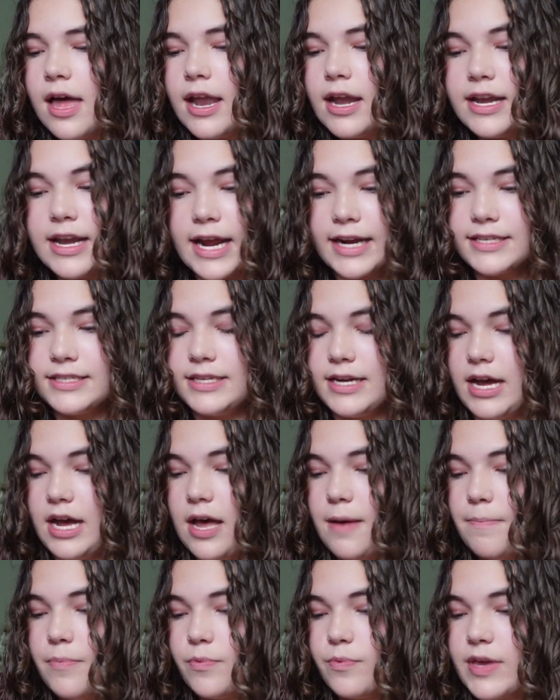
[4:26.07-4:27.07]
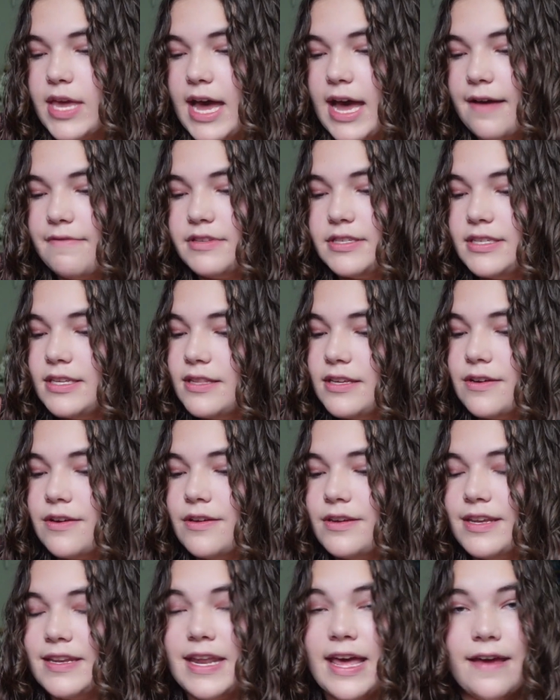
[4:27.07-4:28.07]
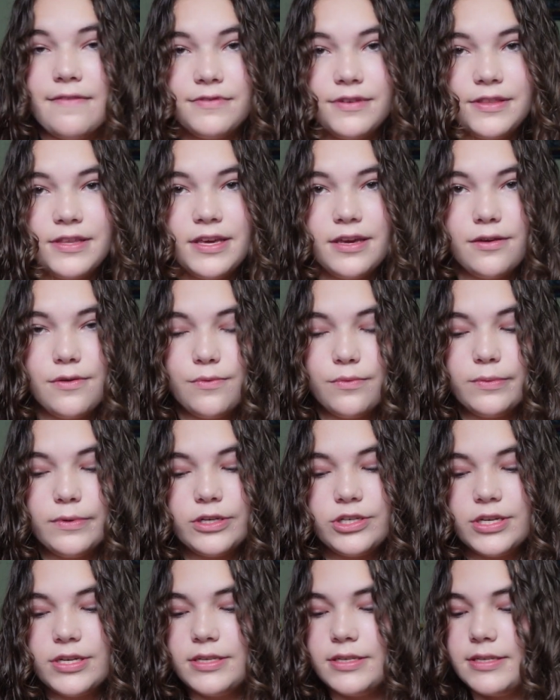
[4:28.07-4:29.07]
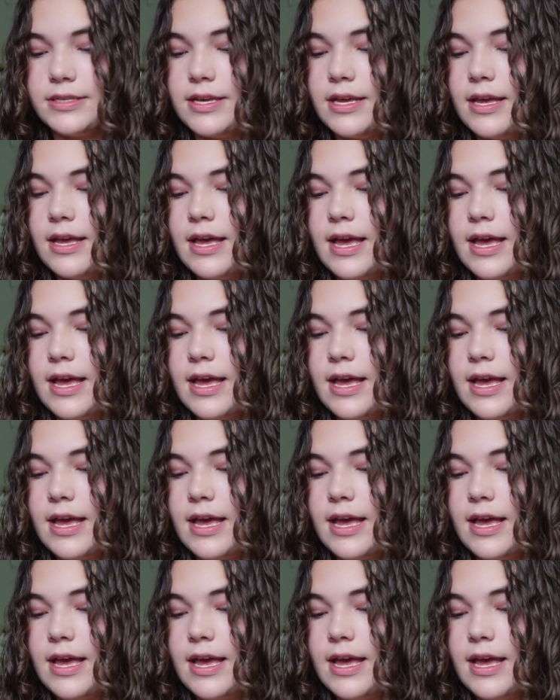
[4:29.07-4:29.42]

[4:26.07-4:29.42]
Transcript: Next up, we have See the Good in Everything widget.